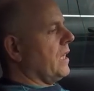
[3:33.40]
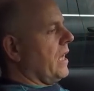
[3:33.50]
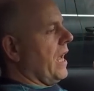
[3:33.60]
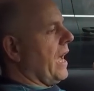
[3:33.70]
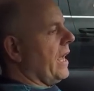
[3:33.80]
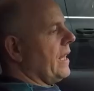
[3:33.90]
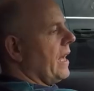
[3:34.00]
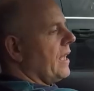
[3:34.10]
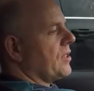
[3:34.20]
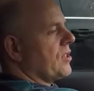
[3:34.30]
And
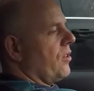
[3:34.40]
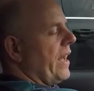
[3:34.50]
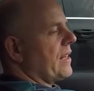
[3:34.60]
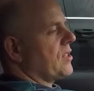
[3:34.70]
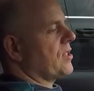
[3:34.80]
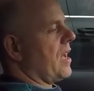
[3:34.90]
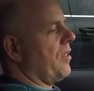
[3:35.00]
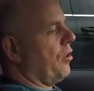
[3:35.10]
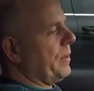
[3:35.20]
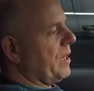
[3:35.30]
so that's
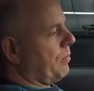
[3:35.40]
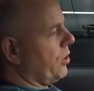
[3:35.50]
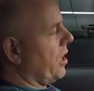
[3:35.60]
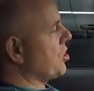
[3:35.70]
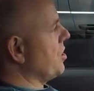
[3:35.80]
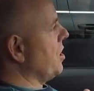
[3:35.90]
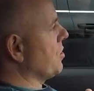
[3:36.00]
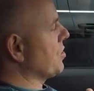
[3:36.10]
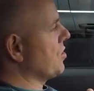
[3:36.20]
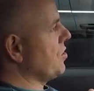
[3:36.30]
they'll be in production
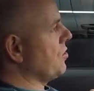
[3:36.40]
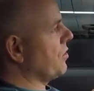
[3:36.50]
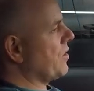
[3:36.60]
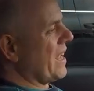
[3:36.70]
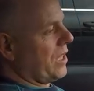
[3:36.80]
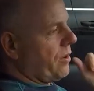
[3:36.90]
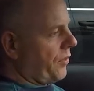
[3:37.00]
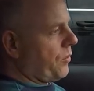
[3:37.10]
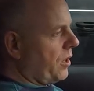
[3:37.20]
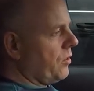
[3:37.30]
here soon. Thank you
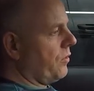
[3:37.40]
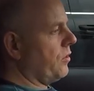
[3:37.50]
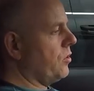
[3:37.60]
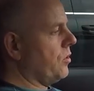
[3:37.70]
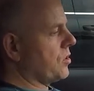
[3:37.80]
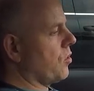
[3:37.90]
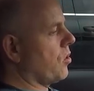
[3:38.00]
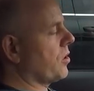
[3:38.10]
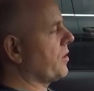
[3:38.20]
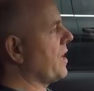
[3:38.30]
everyone who has
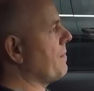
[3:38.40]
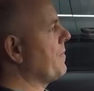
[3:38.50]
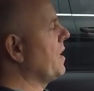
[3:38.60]
ordered them.